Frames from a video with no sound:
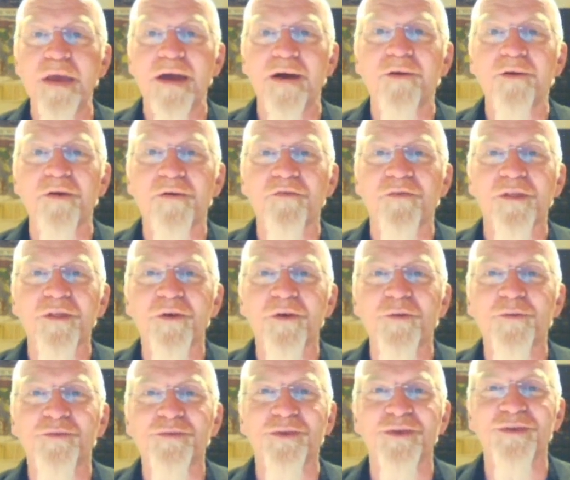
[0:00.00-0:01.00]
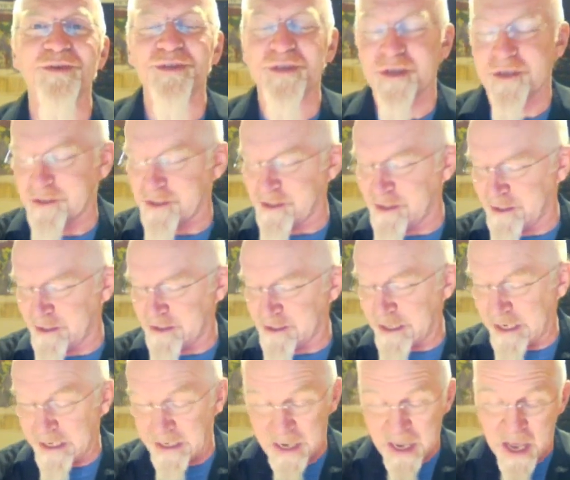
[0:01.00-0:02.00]
me out of the loop to a certain
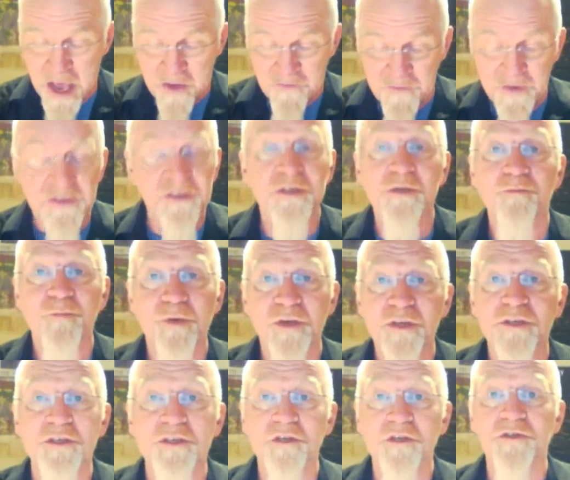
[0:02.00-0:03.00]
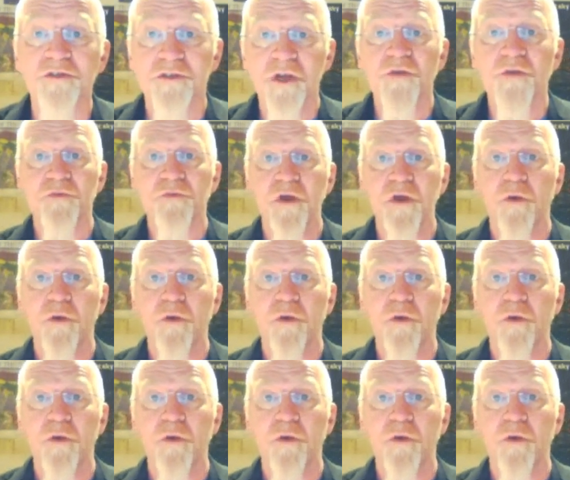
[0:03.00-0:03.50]
extent. There's some big shit stuff